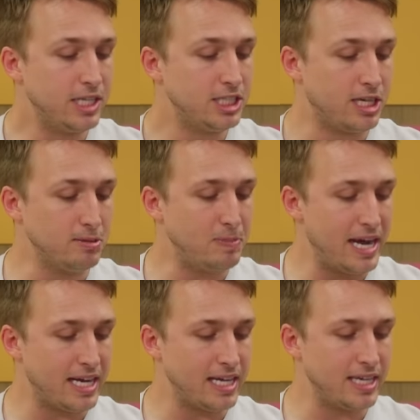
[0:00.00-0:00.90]
She comes
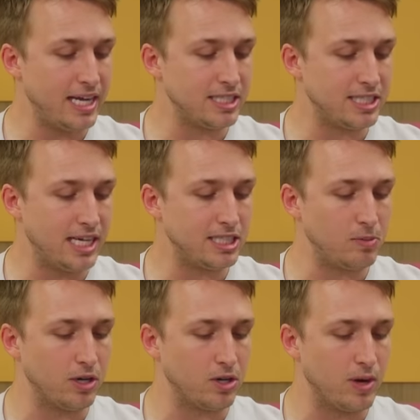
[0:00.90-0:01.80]
back in and decides that
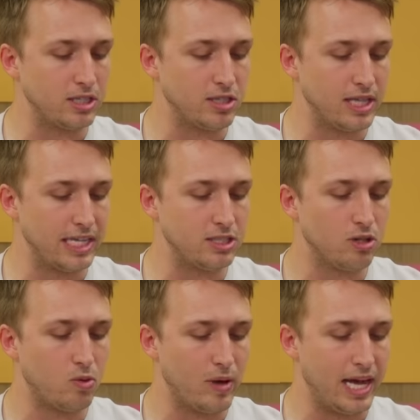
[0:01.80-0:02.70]
we are going to
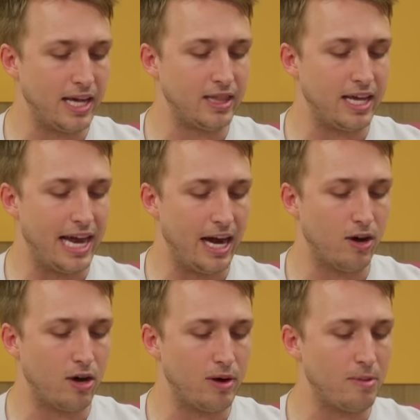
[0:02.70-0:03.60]
laser away the
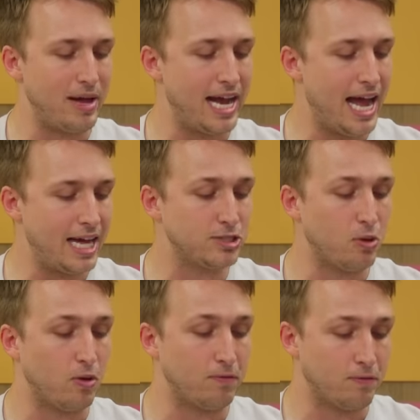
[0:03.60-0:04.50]
hair around my asshole